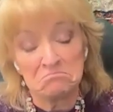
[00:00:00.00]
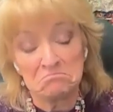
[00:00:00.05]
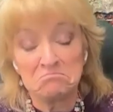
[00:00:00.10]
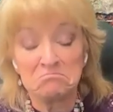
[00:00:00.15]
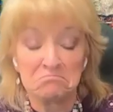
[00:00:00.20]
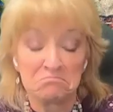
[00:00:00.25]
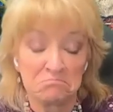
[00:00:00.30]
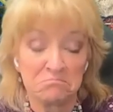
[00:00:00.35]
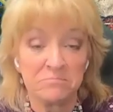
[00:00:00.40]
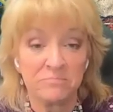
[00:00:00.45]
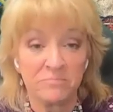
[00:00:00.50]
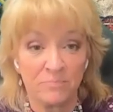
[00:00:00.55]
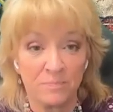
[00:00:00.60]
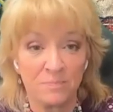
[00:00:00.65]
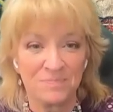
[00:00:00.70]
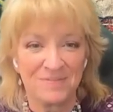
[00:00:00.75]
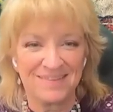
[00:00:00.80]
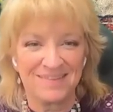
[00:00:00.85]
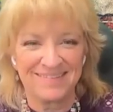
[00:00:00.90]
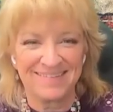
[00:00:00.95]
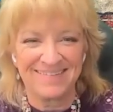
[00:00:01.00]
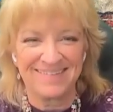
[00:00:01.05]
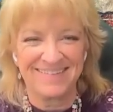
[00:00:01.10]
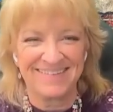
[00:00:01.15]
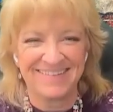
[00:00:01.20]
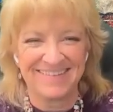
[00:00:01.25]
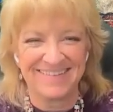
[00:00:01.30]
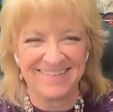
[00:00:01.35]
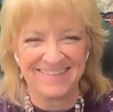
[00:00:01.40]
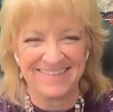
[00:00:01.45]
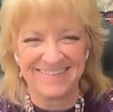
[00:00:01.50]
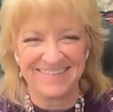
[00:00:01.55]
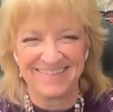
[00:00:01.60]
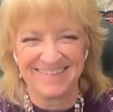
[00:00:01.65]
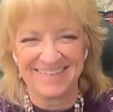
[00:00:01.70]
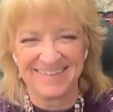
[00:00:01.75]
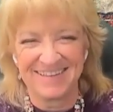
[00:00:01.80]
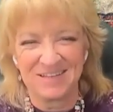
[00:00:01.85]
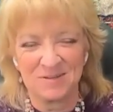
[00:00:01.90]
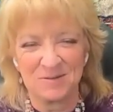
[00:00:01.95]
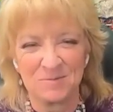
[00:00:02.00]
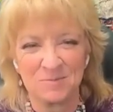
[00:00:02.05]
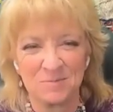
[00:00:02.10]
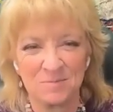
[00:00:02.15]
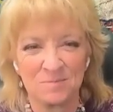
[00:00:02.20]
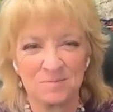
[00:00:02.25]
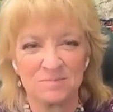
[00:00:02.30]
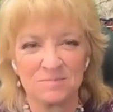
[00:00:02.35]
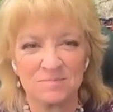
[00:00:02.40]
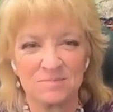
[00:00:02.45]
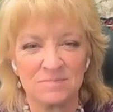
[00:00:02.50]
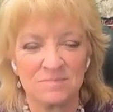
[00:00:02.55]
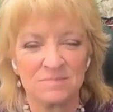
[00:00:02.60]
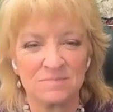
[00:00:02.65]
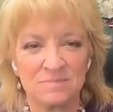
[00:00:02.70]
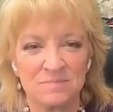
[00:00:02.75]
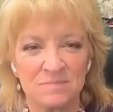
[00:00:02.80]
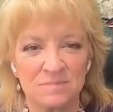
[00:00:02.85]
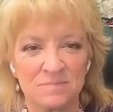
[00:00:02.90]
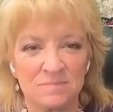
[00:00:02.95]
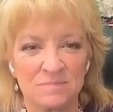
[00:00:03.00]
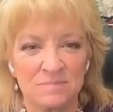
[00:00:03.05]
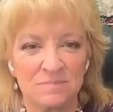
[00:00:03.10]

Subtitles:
(silent)